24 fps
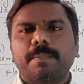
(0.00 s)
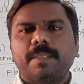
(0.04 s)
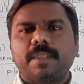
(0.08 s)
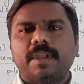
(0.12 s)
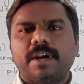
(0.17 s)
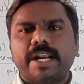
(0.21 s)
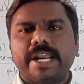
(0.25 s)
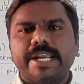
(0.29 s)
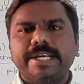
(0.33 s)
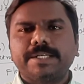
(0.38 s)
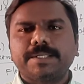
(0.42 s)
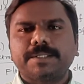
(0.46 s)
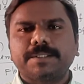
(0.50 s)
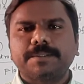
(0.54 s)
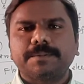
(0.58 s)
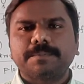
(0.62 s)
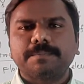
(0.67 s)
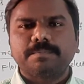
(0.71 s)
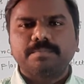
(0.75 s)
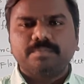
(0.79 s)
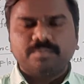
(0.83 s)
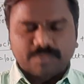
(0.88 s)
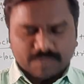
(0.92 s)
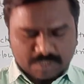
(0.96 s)
right?
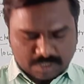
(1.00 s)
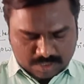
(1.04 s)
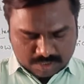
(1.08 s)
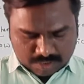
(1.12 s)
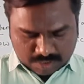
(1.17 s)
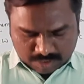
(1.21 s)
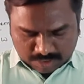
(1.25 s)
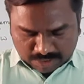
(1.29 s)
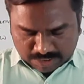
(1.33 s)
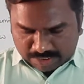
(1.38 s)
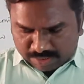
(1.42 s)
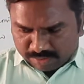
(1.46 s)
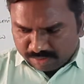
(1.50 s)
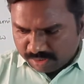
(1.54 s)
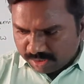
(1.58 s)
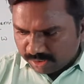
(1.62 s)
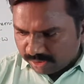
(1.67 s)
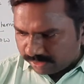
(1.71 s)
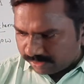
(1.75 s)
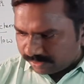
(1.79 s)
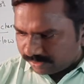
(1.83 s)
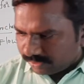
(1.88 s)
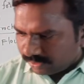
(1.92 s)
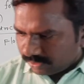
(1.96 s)
And
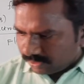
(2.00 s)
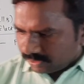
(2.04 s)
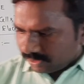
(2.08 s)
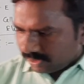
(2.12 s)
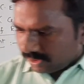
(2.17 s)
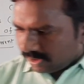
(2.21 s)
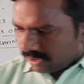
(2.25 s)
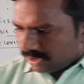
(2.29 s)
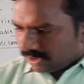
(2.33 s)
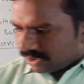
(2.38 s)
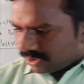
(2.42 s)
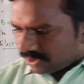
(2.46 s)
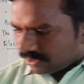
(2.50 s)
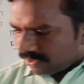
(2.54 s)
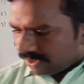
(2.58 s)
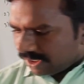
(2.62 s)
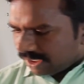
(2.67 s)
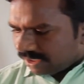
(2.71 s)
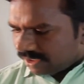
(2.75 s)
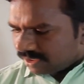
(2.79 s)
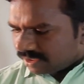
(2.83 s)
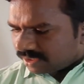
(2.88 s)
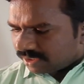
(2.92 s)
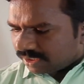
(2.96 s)

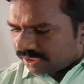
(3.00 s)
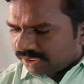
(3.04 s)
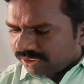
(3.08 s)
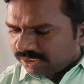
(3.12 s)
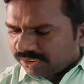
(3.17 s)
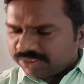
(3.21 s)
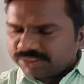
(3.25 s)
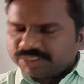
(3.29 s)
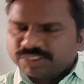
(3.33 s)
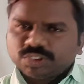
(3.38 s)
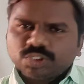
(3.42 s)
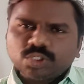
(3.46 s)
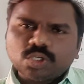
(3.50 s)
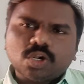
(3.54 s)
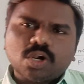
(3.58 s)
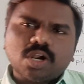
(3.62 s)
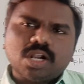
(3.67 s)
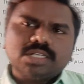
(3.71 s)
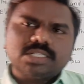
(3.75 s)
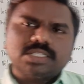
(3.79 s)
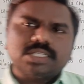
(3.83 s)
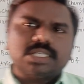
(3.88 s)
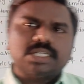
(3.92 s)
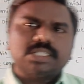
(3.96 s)
students, it is
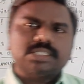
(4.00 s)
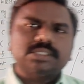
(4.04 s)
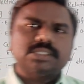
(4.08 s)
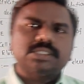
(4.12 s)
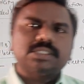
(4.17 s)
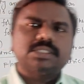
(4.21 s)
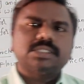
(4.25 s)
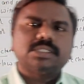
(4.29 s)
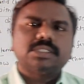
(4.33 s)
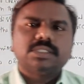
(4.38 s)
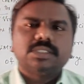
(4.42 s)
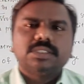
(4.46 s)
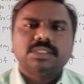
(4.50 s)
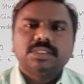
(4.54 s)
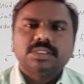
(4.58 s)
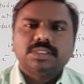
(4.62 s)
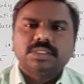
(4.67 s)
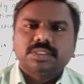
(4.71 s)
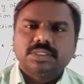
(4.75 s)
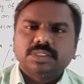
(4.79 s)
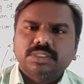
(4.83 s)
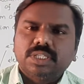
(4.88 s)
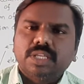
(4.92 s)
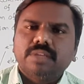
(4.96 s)
not
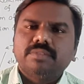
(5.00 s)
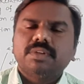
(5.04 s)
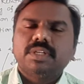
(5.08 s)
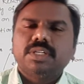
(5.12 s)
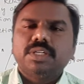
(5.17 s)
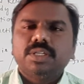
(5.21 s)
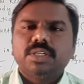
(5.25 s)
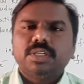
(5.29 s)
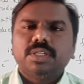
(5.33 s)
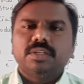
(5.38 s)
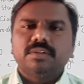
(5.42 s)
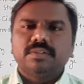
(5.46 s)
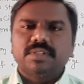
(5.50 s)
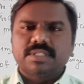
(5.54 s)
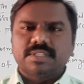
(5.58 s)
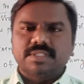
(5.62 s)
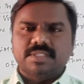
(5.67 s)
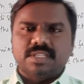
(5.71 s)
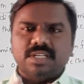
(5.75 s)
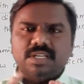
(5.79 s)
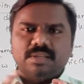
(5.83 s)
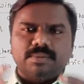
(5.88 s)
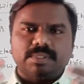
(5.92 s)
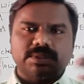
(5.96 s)
given in your
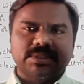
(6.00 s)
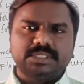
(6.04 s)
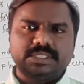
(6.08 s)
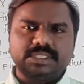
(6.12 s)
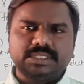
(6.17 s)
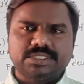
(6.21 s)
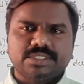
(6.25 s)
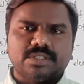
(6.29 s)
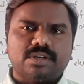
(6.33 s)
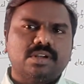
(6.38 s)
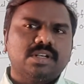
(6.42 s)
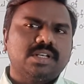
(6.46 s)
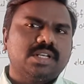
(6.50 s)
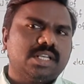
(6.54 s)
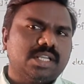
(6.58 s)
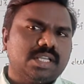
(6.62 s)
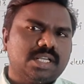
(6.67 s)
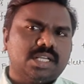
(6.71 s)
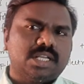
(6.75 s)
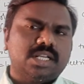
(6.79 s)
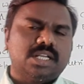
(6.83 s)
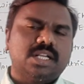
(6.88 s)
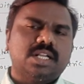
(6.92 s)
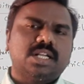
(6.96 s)
syllabus these all
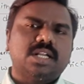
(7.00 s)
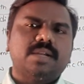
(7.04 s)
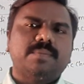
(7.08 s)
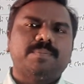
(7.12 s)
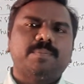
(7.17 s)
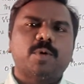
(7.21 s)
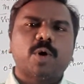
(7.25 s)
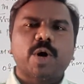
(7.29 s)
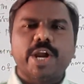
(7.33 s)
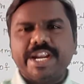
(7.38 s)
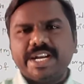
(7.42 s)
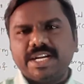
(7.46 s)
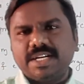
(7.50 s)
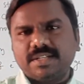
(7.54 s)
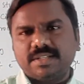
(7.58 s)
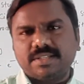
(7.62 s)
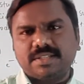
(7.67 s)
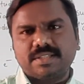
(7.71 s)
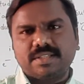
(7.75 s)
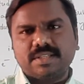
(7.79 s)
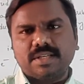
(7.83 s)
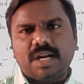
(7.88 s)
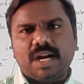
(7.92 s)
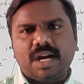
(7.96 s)
uh,
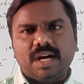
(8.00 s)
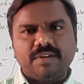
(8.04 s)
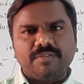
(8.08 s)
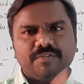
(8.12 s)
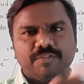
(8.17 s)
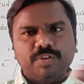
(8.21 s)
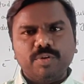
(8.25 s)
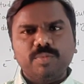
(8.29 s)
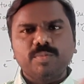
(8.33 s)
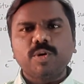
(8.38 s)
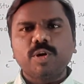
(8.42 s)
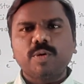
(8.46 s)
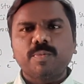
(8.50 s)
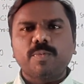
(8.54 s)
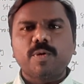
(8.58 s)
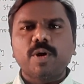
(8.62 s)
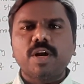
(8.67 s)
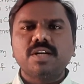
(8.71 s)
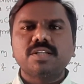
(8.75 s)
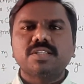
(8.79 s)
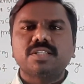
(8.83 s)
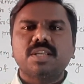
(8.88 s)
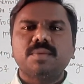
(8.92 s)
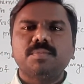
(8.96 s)
points and few more
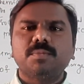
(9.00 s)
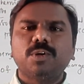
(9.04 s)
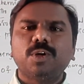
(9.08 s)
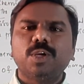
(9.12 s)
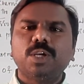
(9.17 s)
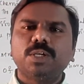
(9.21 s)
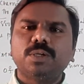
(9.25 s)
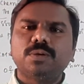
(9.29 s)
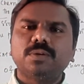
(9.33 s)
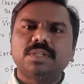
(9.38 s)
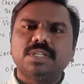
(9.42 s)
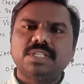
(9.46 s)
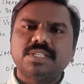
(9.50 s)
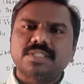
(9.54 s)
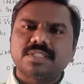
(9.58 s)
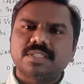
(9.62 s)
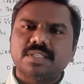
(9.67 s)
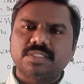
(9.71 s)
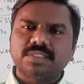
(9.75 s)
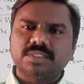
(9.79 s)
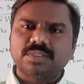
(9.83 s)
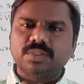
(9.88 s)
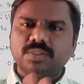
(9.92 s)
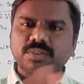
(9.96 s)
points I am going to
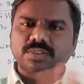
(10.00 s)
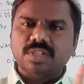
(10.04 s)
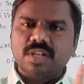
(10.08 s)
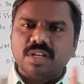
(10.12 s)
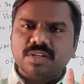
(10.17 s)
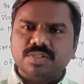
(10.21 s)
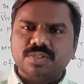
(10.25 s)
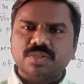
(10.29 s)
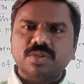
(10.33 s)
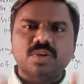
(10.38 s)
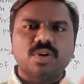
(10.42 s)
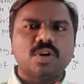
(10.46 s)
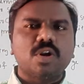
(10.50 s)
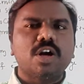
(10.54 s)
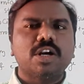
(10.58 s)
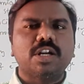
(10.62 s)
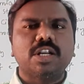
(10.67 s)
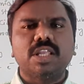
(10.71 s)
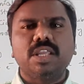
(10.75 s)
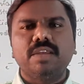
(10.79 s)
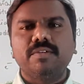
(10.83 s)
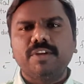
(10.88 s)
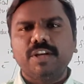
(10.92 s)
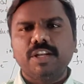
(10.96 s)
discuss those also
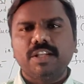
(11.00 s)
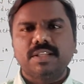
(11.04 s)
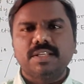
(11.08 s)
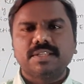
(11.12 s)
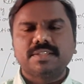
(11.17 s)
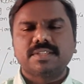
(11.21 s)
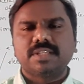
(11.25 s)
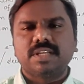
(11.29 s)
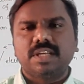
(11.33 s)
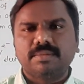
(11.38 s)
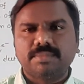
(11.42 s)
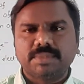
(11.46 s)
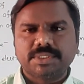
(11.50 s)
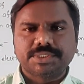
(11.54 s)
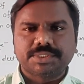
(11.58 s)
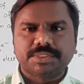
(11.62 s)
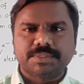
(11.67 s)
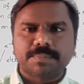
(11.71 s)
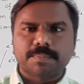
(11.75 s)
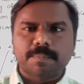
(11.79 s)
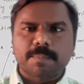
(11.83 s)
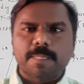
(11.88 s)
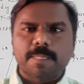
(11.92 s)
not given in the syllabus.